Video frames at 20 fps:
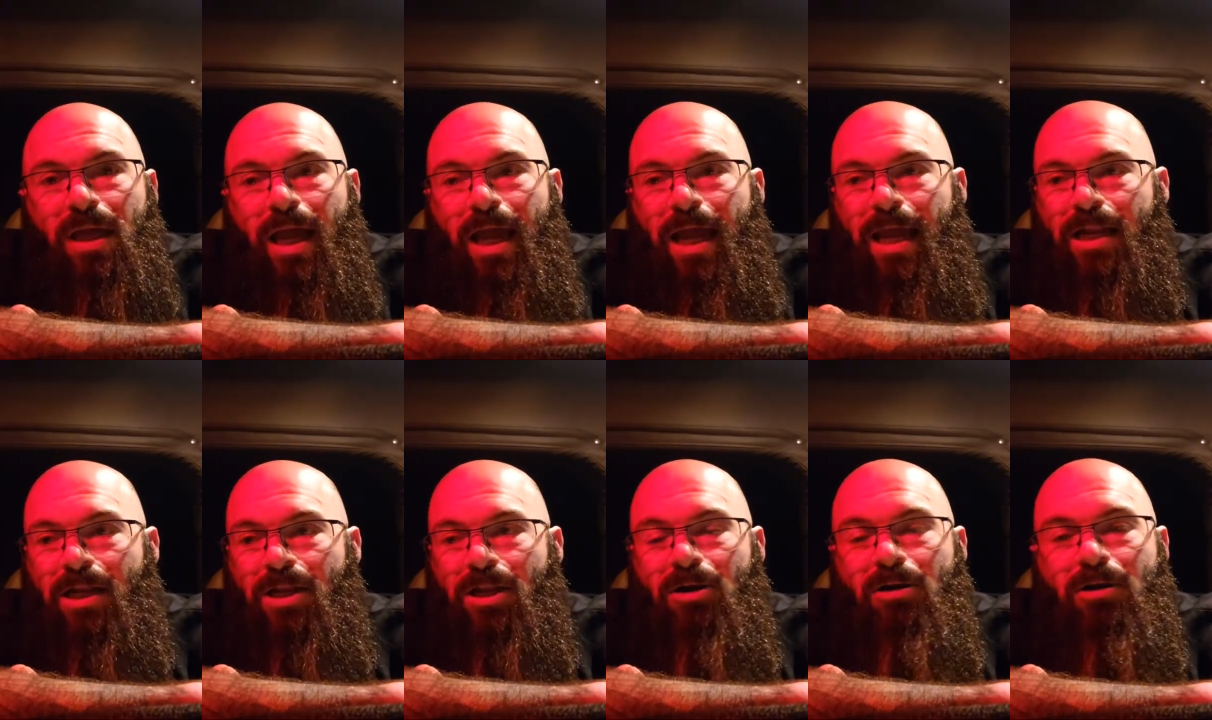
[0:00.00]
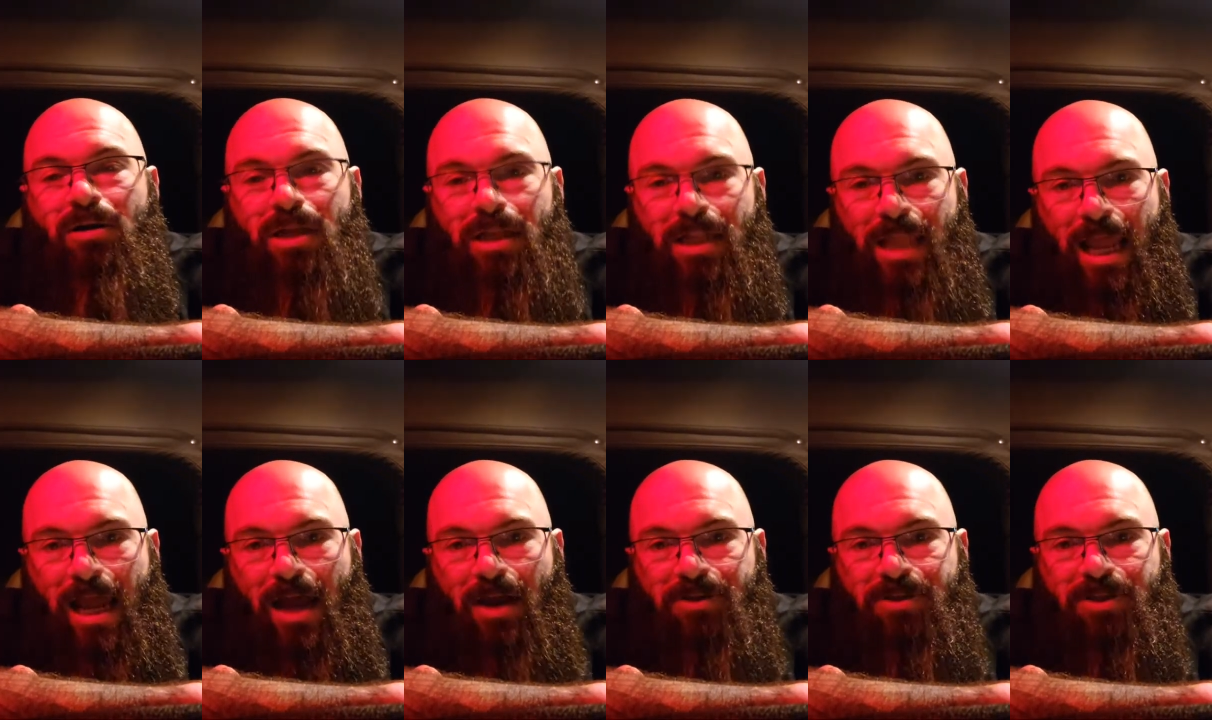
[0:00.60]
and learning
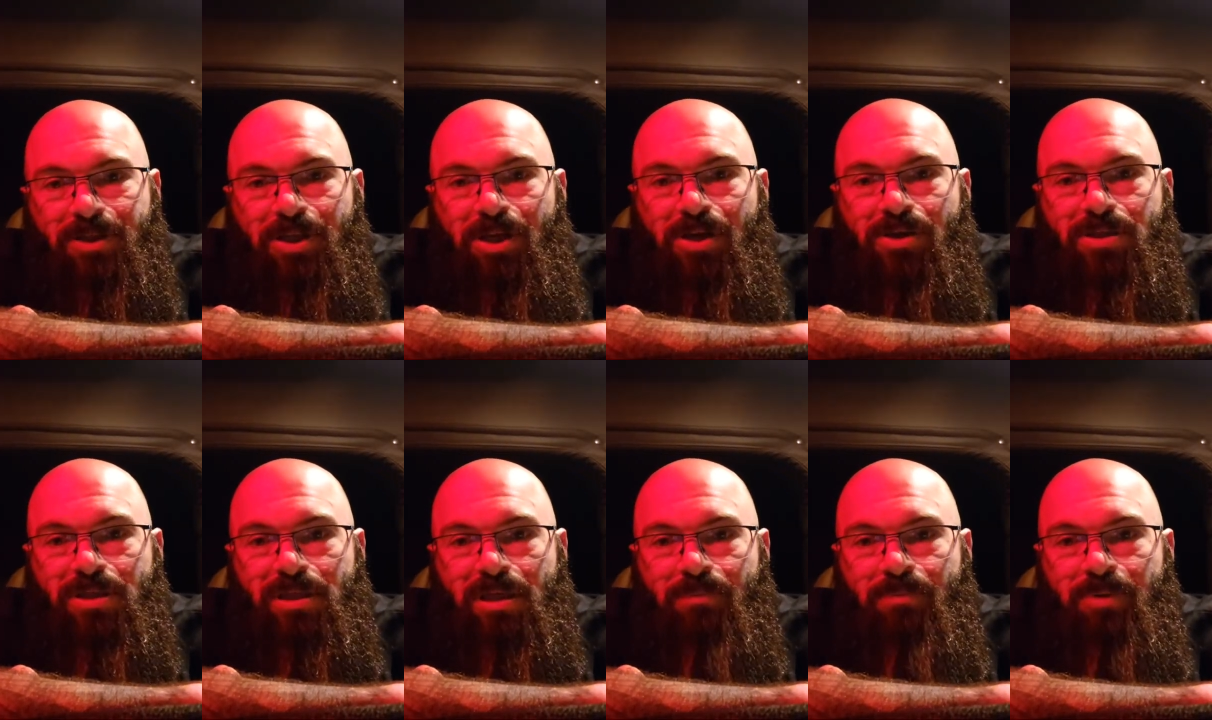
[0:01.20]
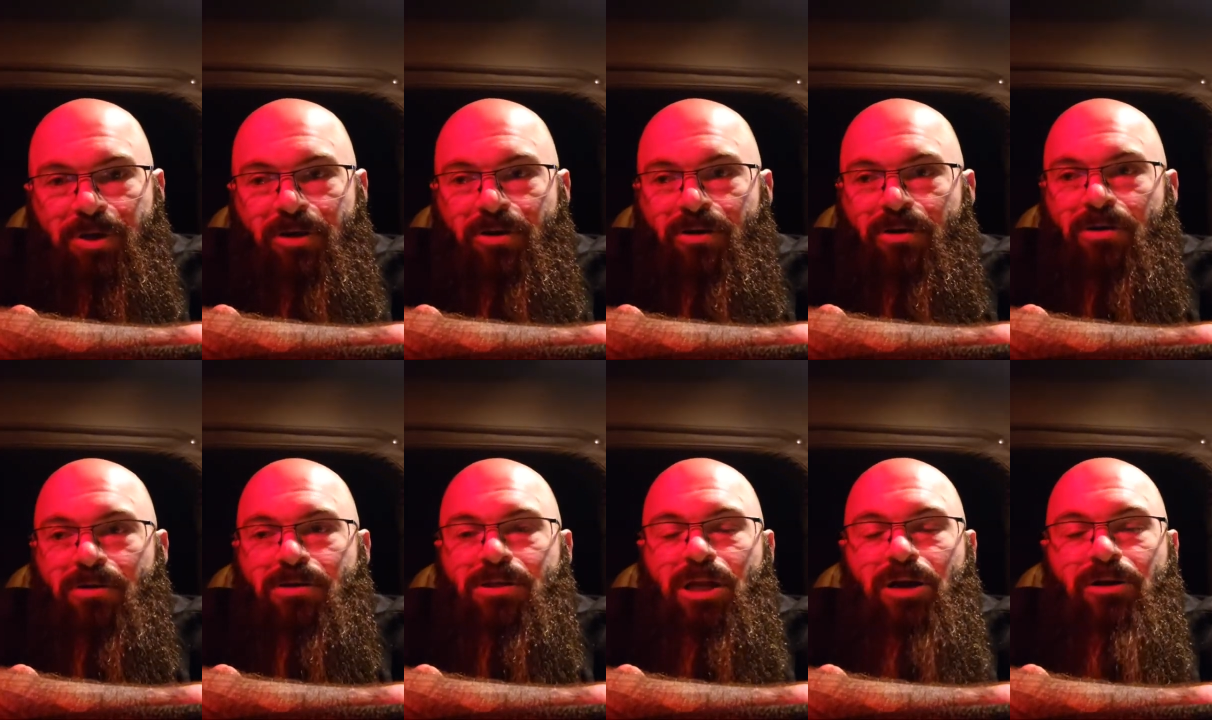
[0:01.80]
how to use the
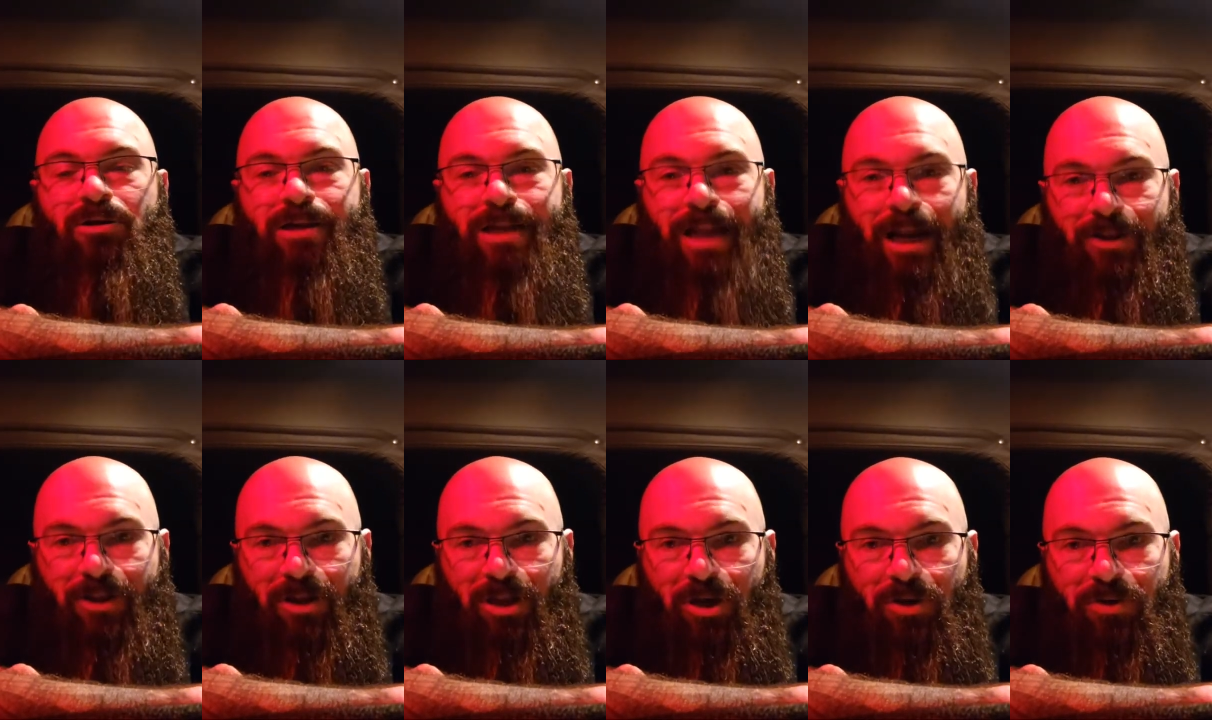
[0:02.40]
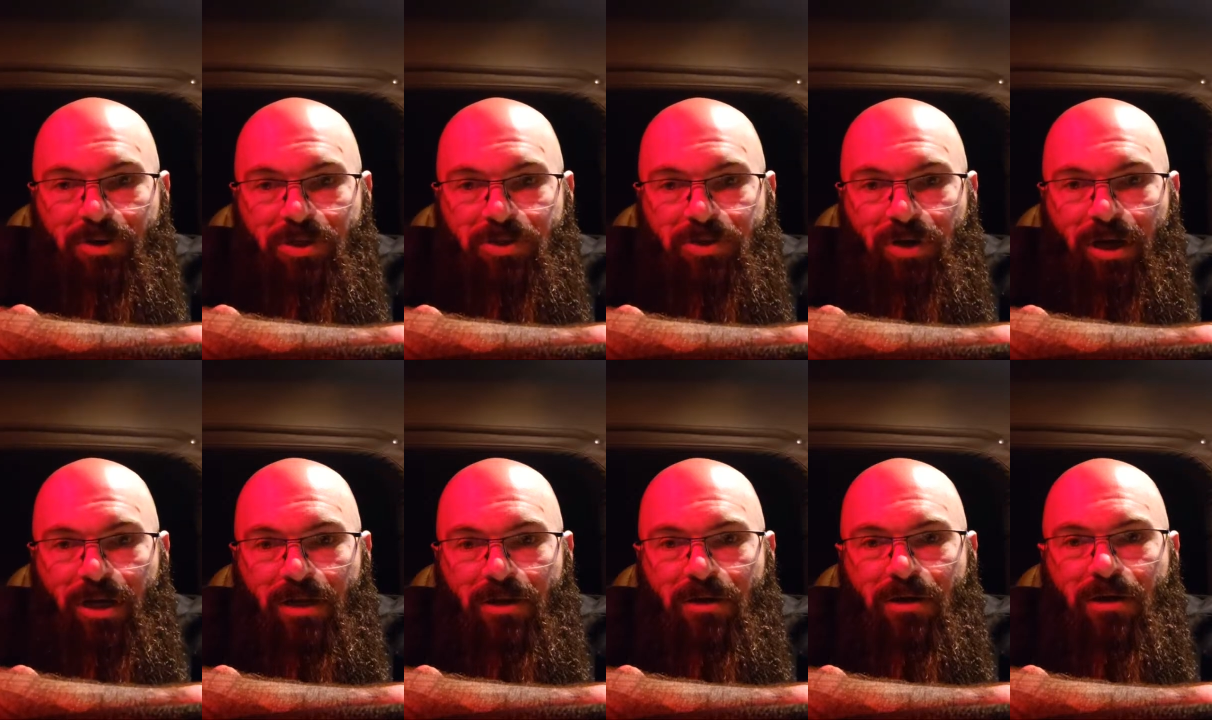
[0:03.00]
computers, learning how to load the
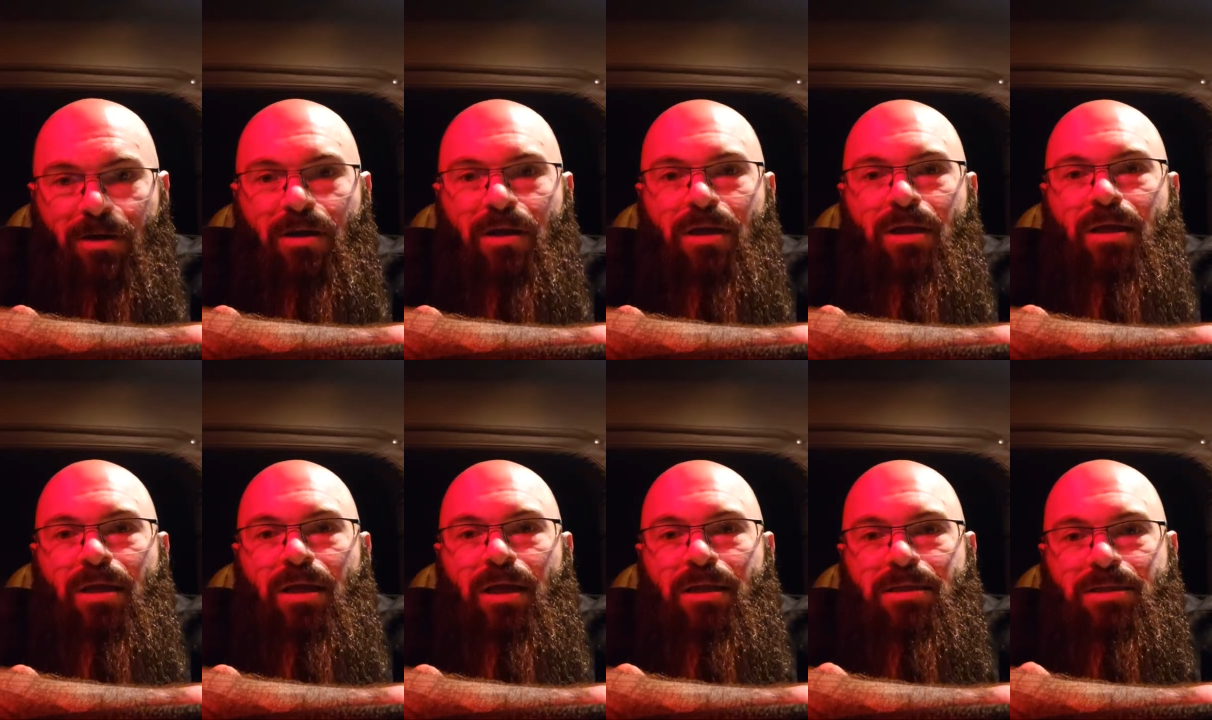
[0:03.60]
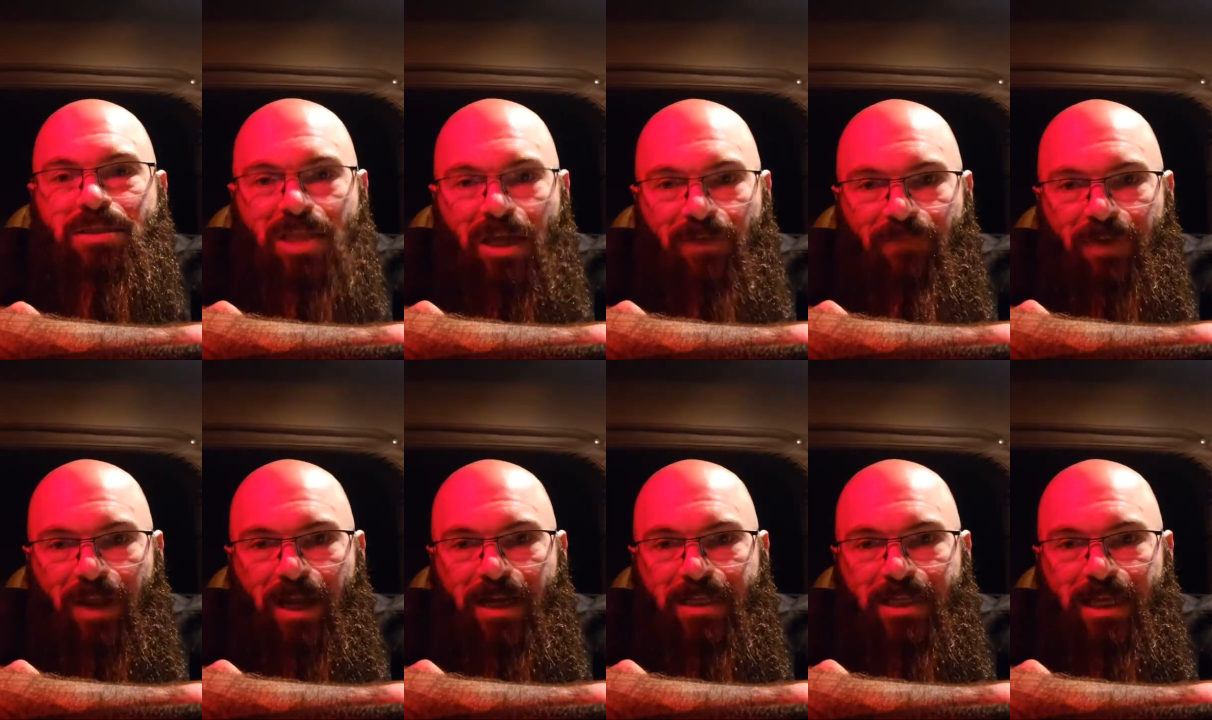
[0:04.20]
trailer, stuff
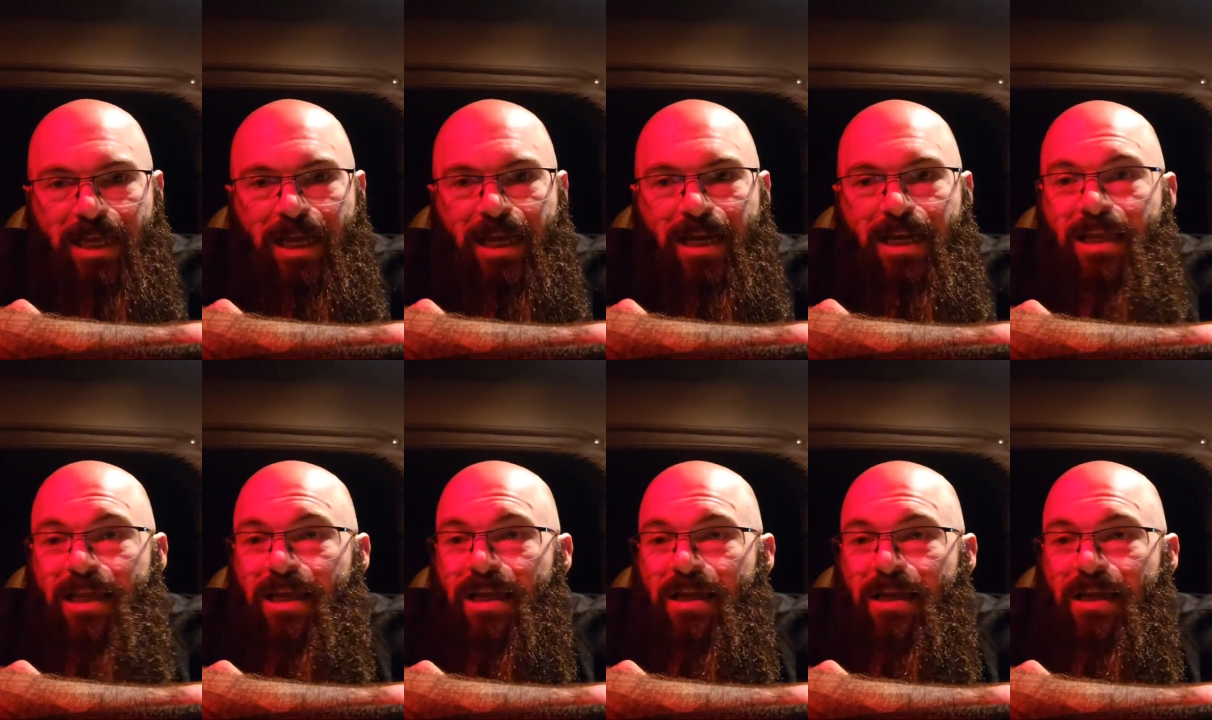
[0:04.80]
like that.